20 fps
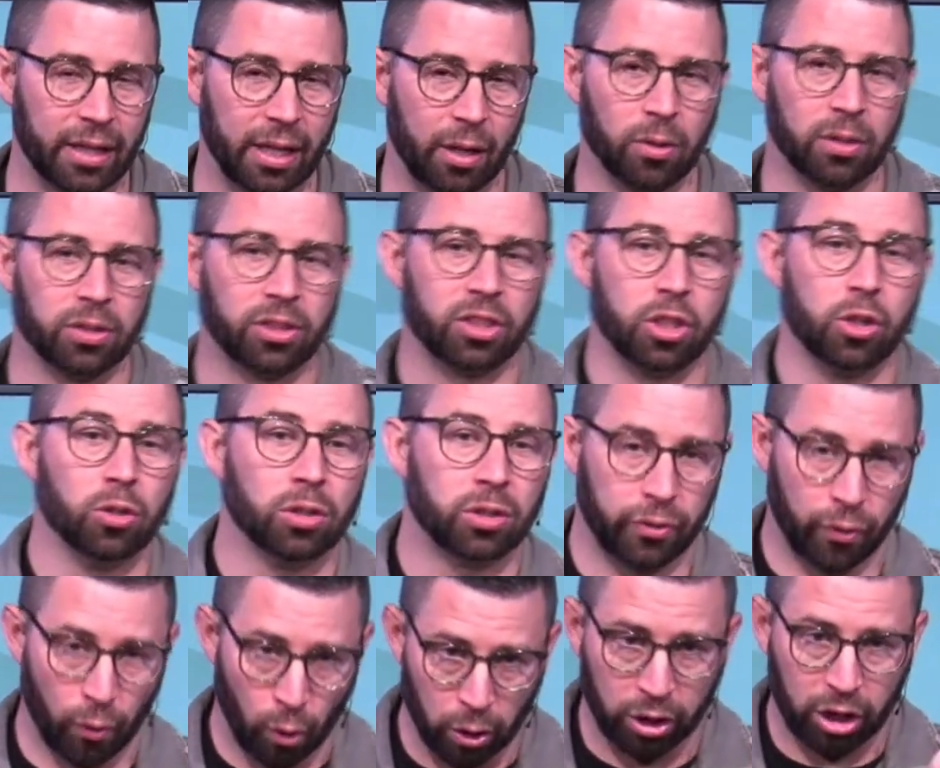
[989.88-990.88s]
that was used
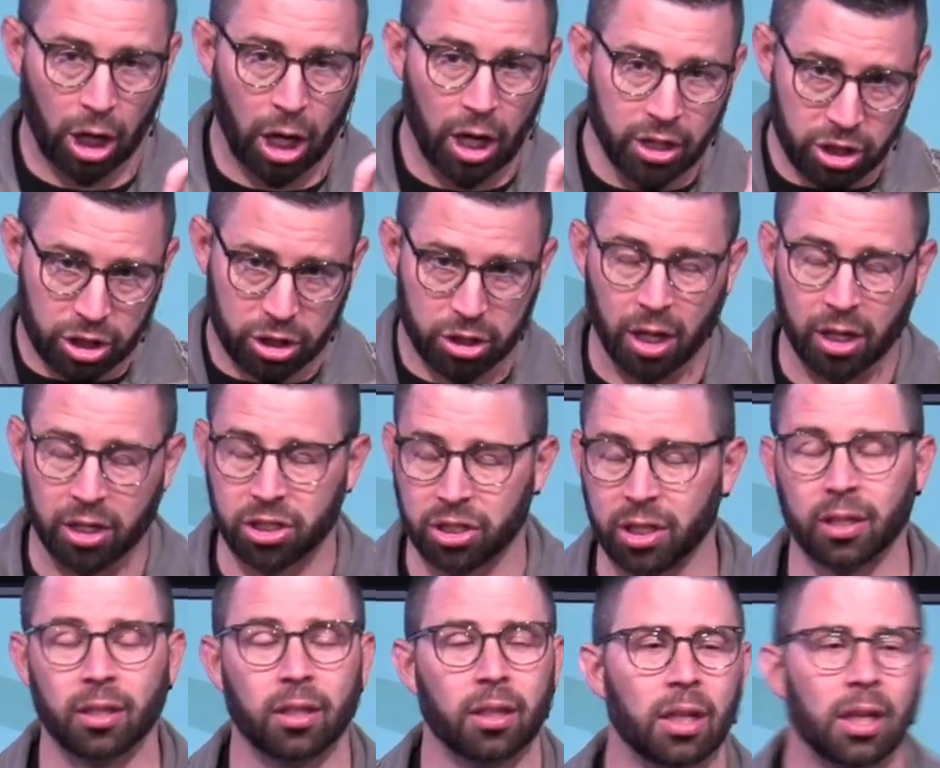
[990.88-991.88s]
for
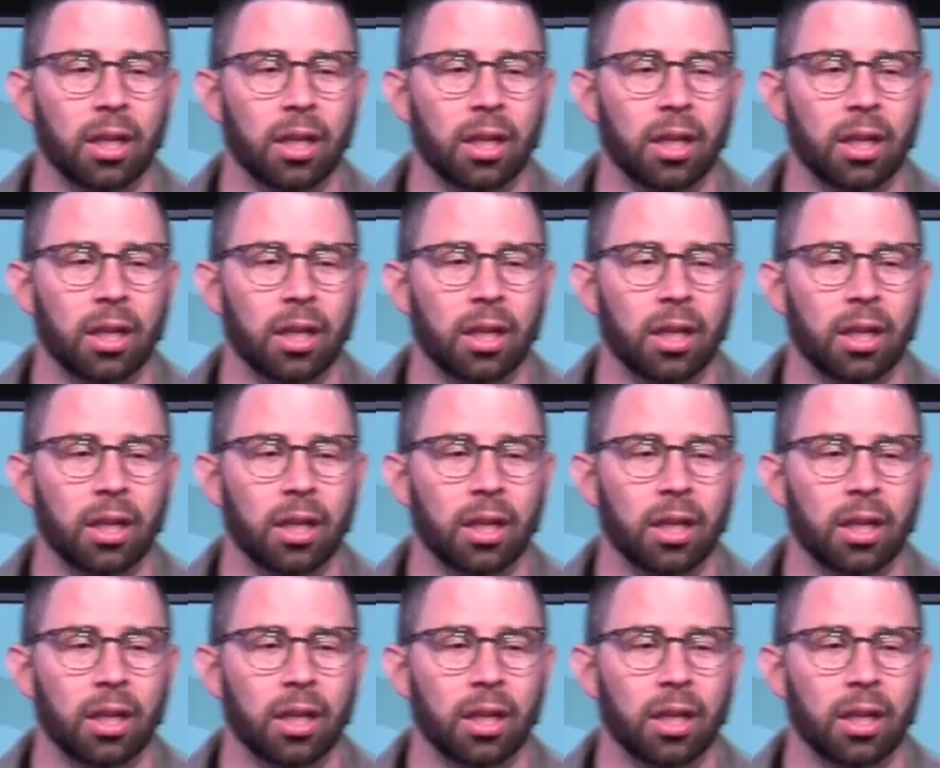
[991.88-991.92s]
construction,